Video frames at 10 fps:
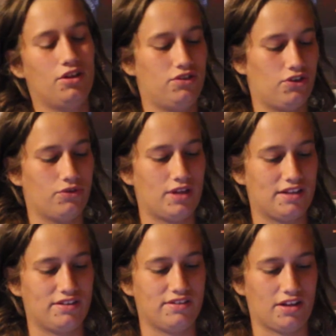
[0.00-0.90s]
So
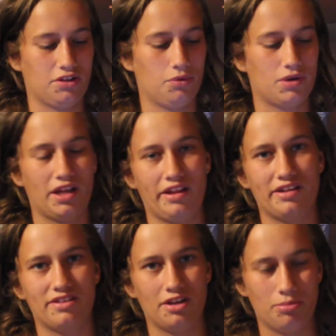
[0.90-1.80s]
that's exactly what I
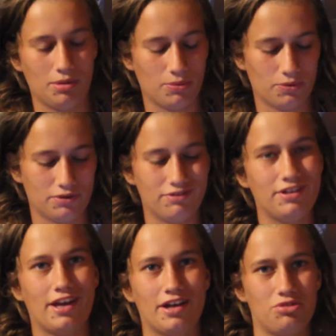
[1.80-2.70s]
like say to people, and
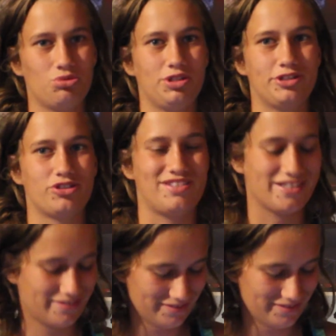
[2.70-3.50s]
yeah, it's really interesting.